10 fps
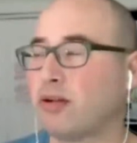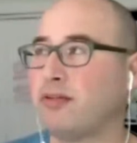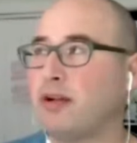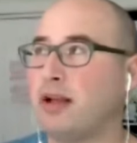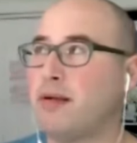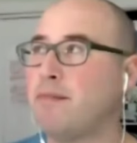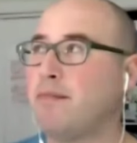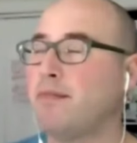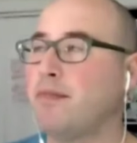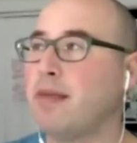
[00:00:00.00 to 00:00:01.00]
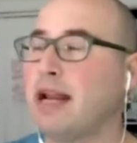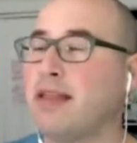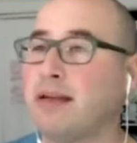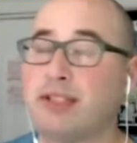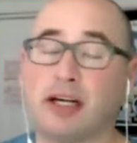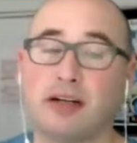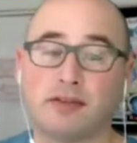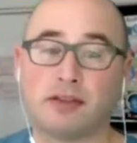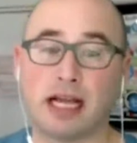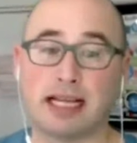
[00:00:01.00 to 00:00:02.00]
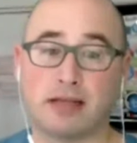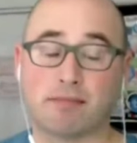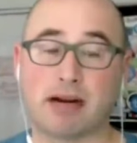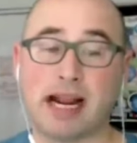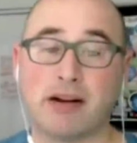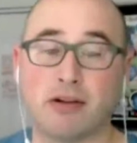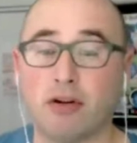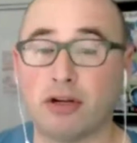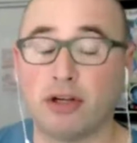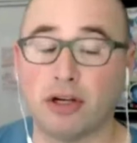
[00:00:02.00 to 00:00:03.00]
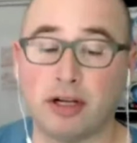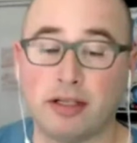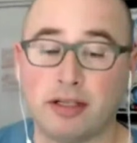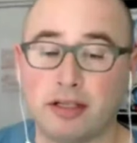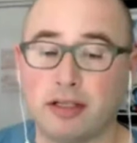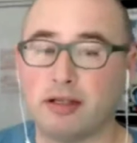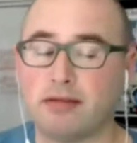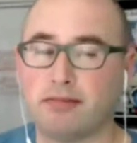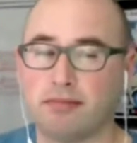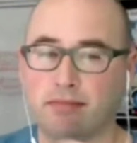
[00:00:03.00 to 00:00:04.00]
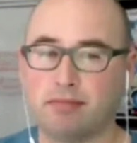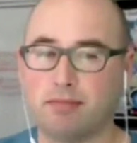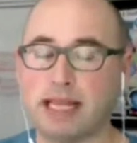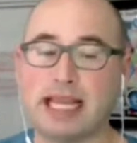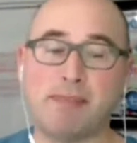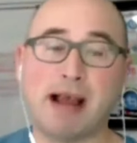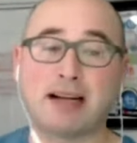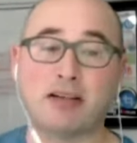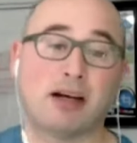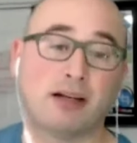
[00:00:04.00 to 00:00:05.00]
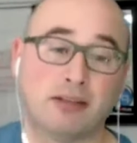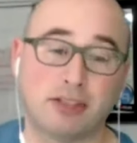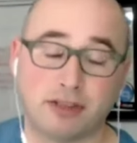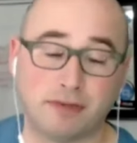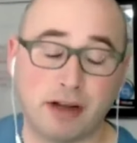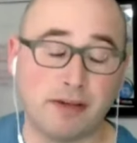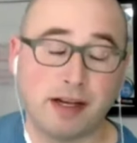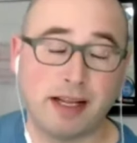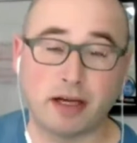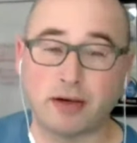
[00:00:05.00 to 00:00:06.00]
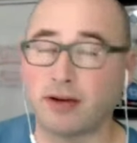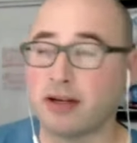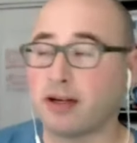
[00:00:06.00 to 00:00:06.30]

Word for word: sort of made themselves as a brand look good, piggybacked on just a fun video.